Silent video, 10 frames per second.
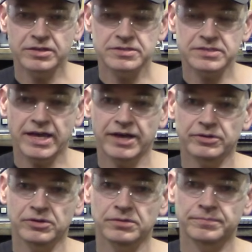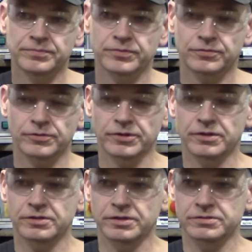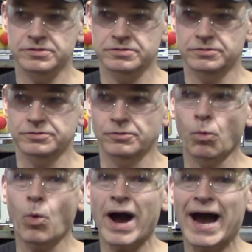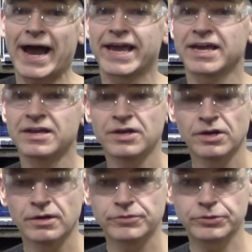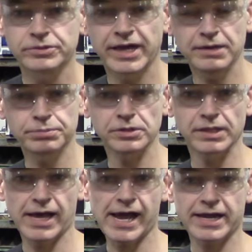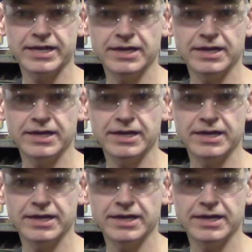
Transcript: of the saddle for the Y. You can put lock